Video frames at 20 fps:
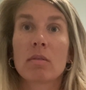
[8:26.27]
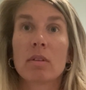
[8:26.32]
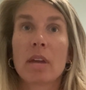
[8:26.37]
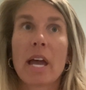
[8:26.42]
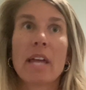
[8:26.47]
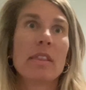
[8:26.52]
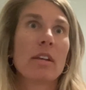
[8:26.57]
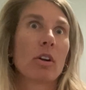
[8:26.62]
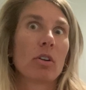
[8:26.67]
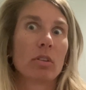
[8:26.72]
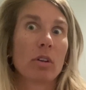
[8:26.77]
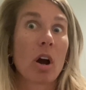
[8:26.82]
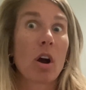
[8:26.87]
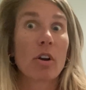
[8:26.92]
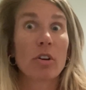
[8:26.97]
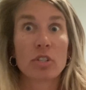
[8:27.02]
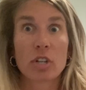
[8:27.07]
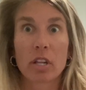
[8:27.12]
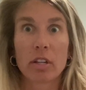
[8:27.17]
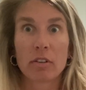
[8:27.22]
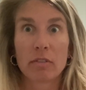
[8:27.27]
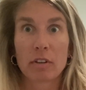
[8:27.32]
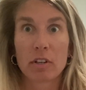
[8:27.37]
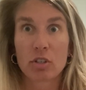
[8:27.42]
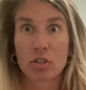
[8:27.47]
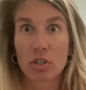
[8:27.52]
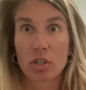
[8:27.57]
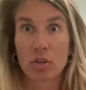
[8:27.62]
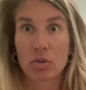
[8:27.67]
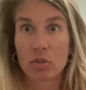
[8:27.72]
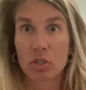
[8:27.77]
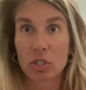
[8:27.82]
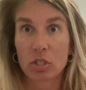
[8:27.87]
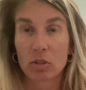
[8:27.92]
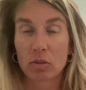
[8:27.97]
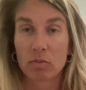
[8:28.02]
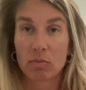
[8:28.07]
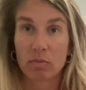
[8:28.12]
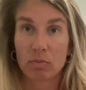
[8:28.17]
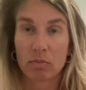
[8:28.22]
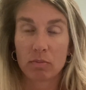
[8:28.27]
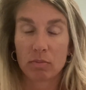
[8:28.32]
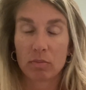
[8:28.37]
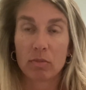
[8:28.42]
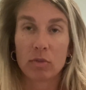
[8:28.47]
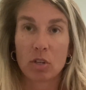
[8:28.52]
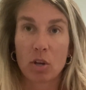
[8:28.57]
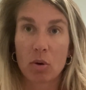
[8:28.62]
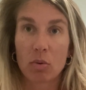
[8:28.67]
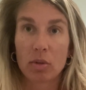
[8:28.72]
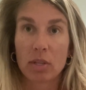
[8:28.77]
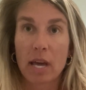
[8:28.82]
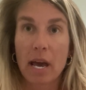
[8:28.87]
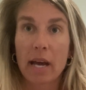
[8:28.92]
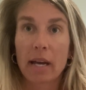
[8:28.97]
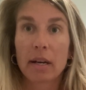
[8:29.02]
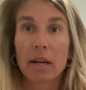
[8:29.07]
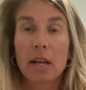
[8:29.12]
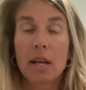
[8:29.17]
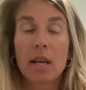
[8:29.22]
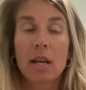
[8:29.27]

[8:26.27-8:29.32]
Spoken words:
And there are jellyfish too. Just note that.